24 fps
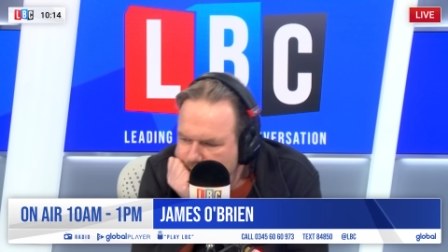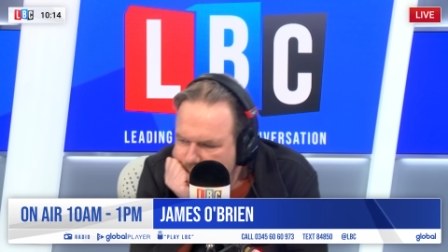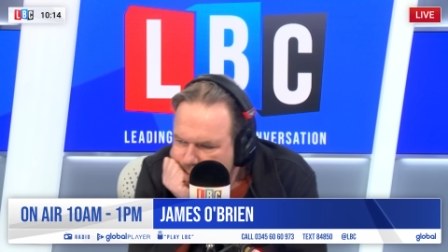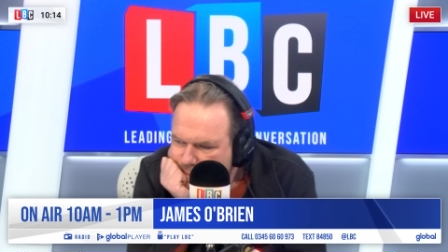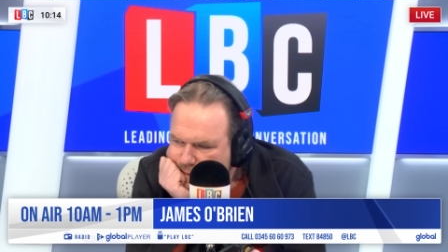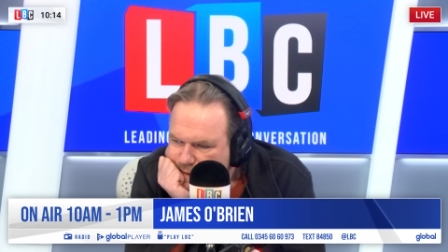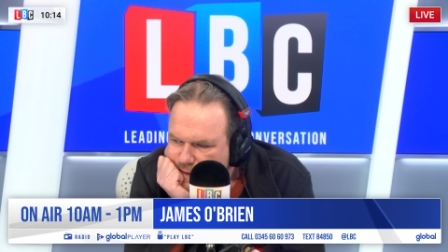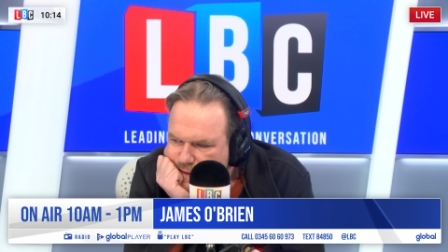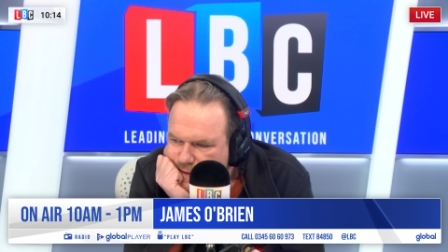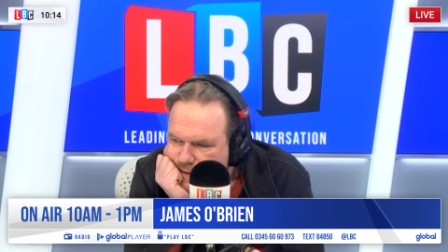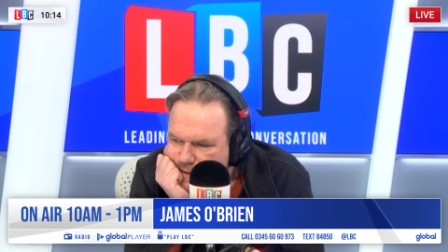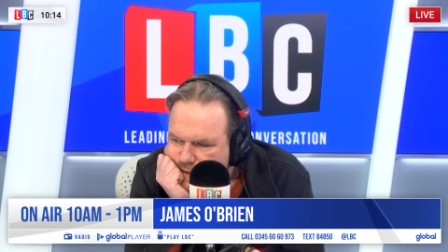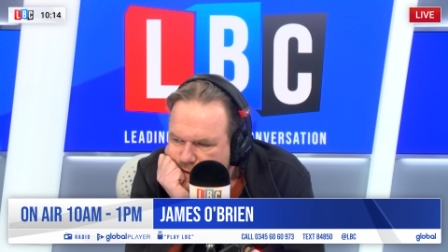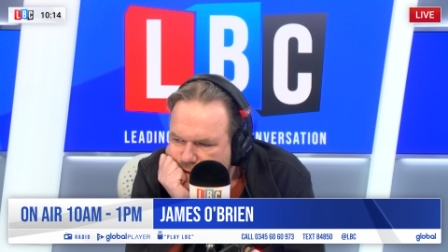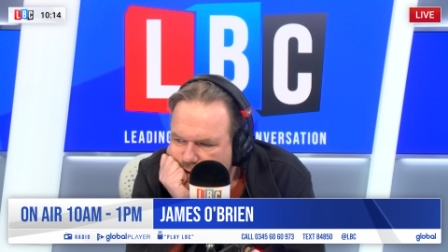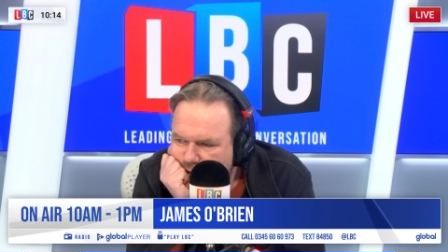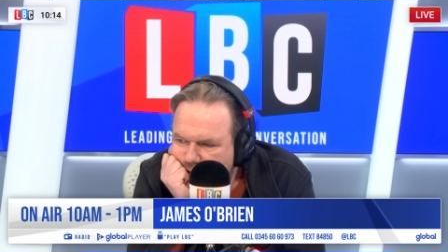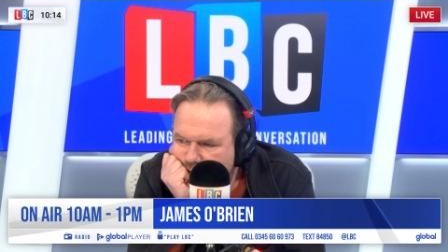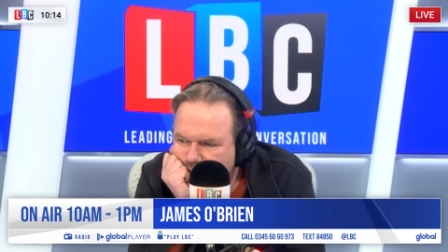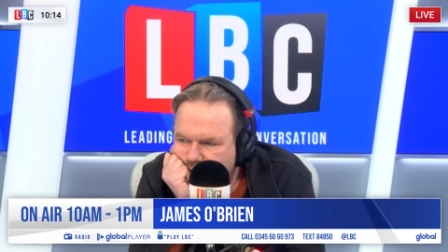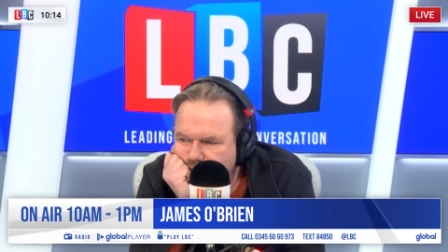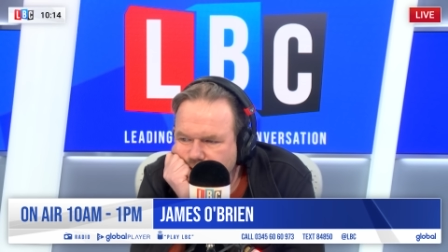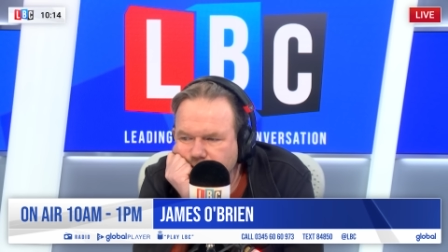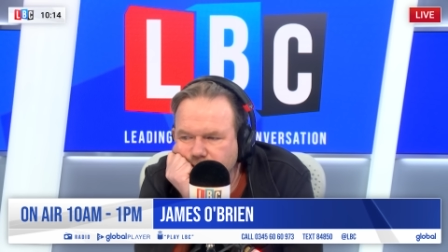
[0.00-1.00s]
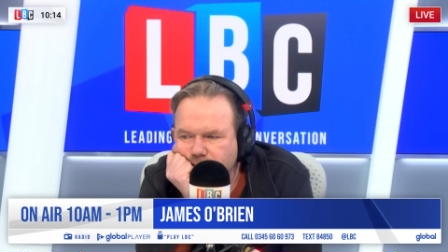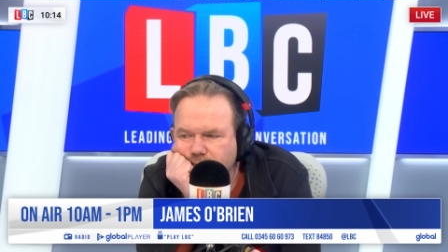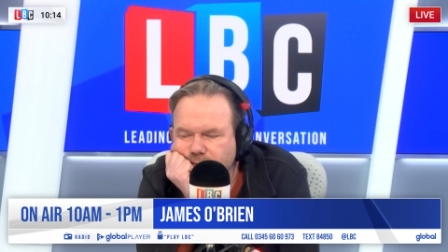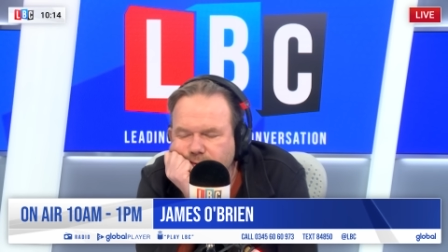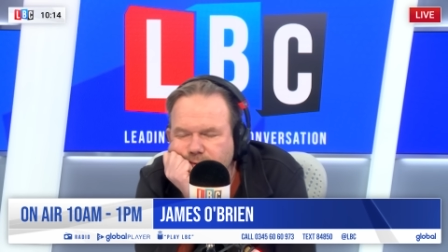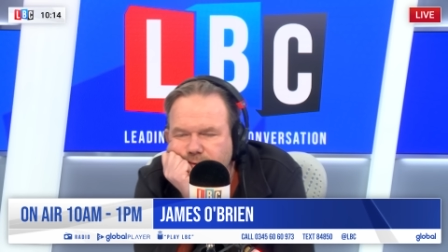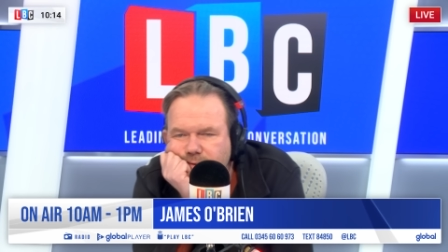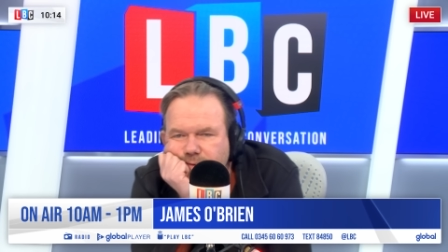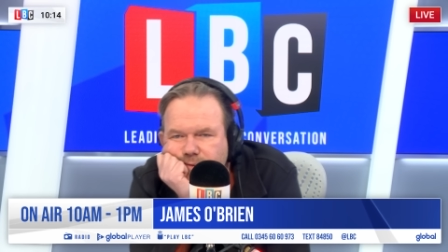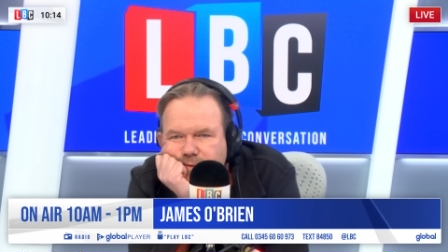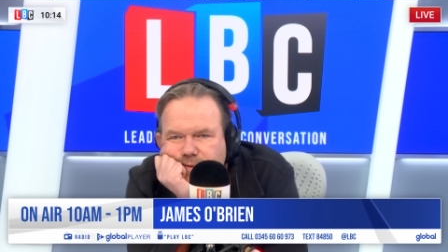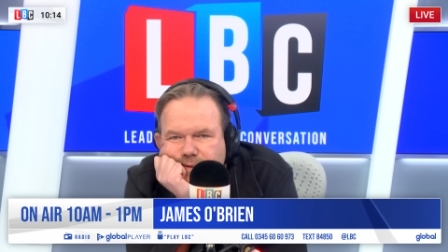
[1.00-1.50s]
police station
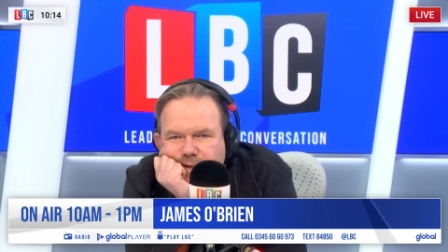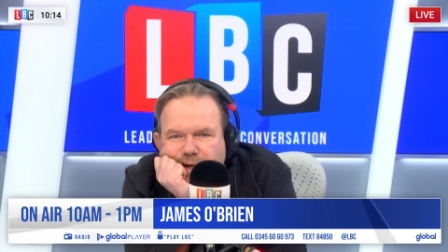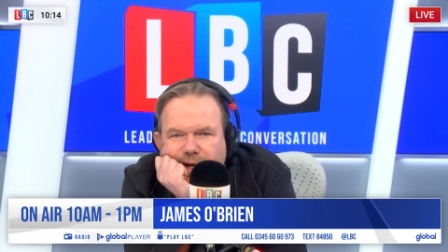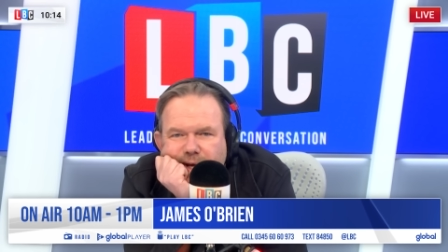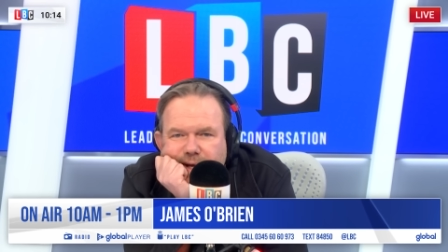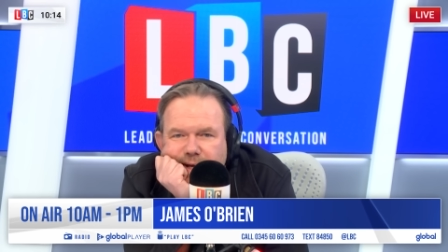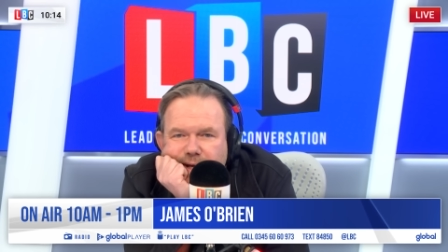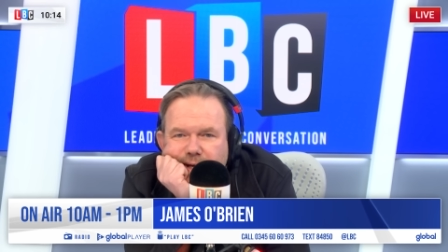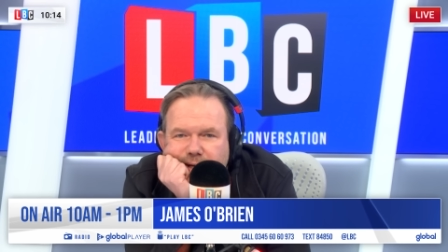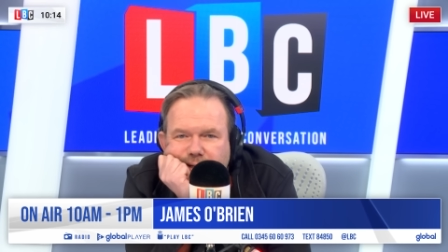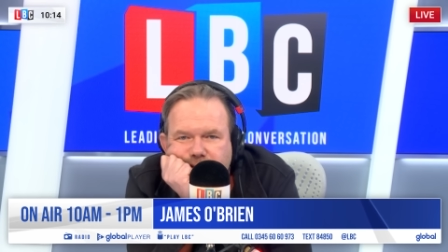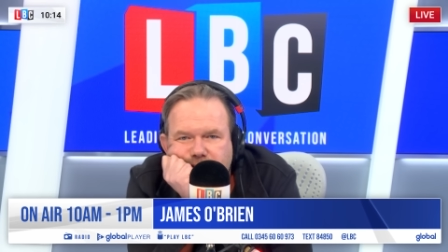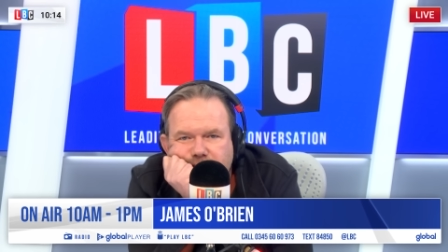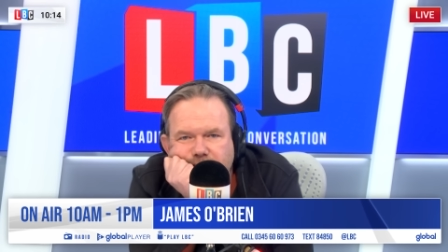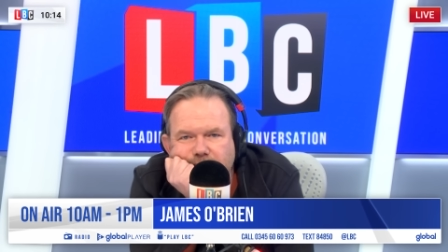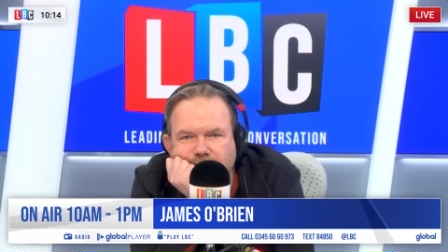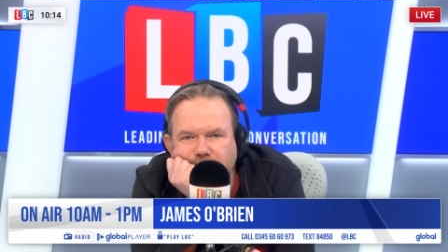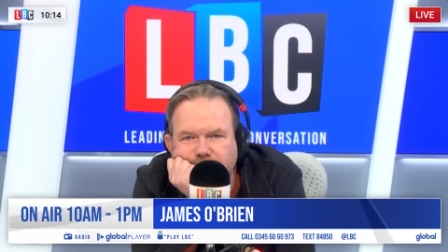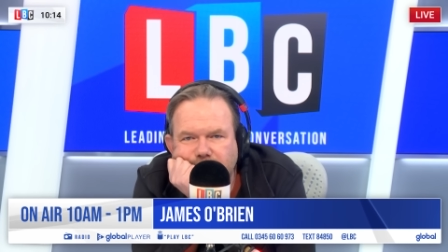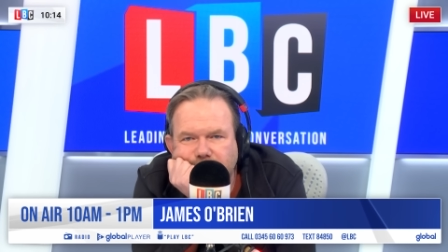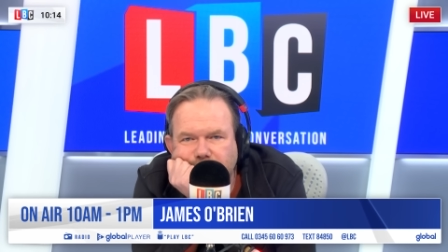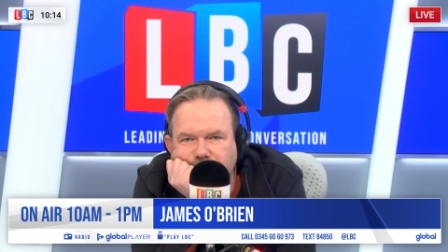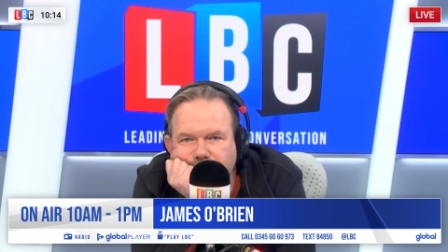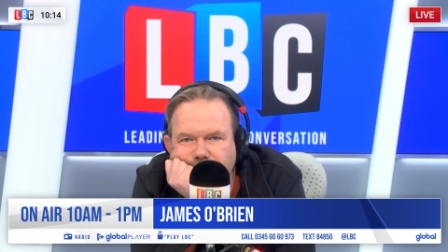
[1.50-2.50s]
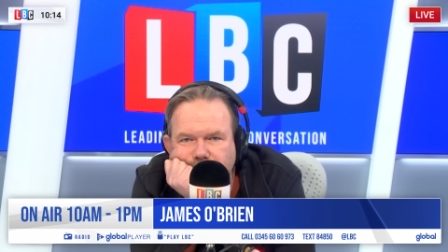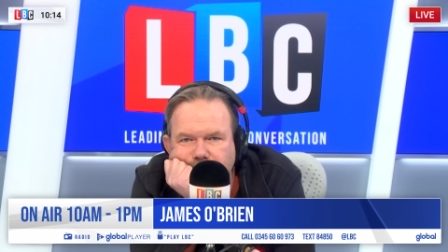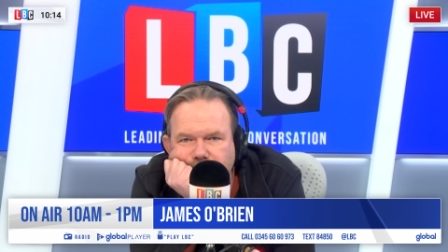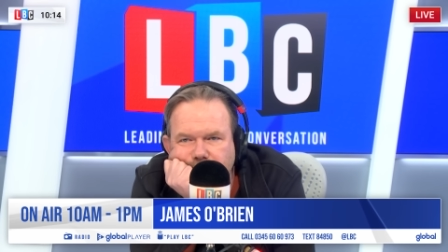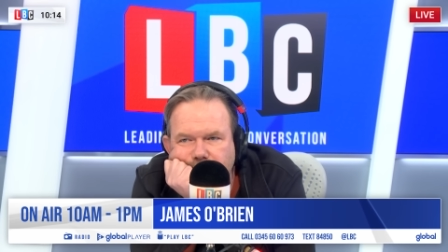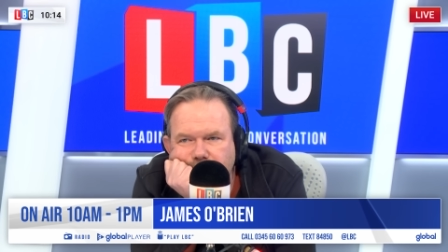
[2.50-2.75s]
decades later,